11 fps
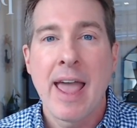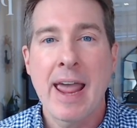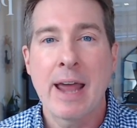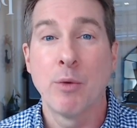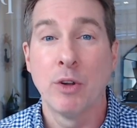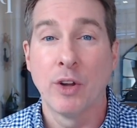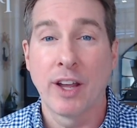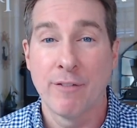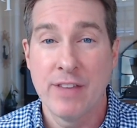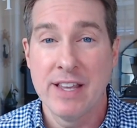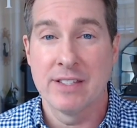And we'll look
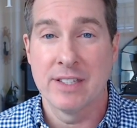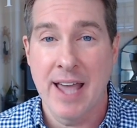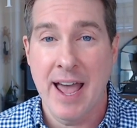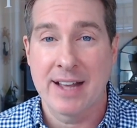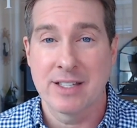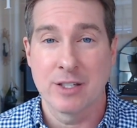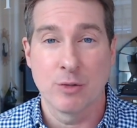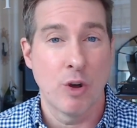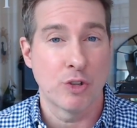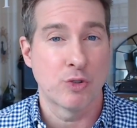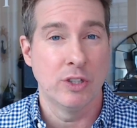at fees and taxes.
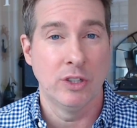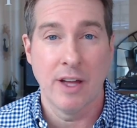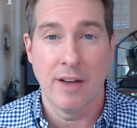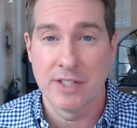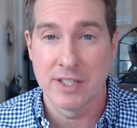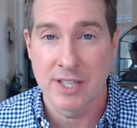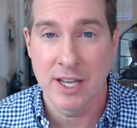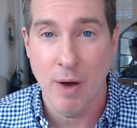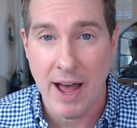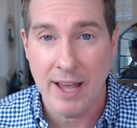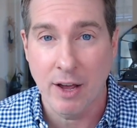Wall Street loves to sell
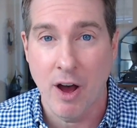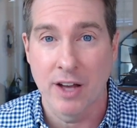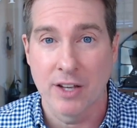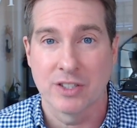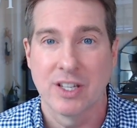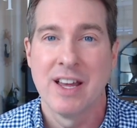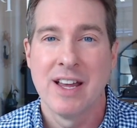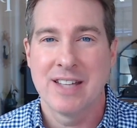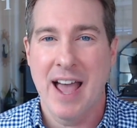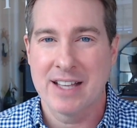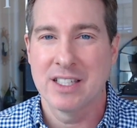you high cost,
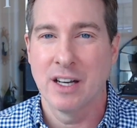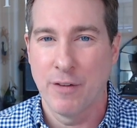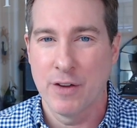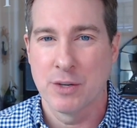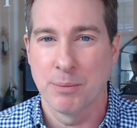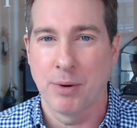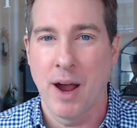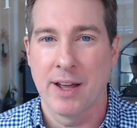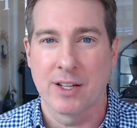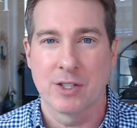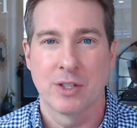tax inefficient
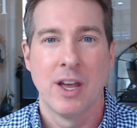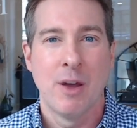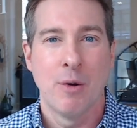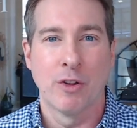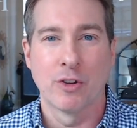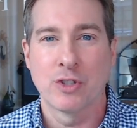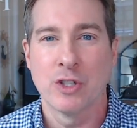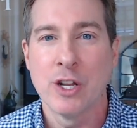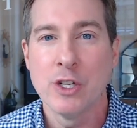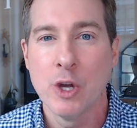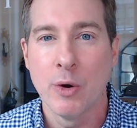products, whether it's an
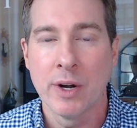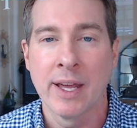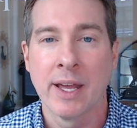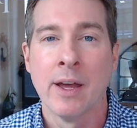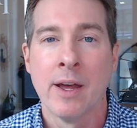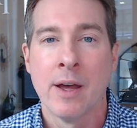annuity,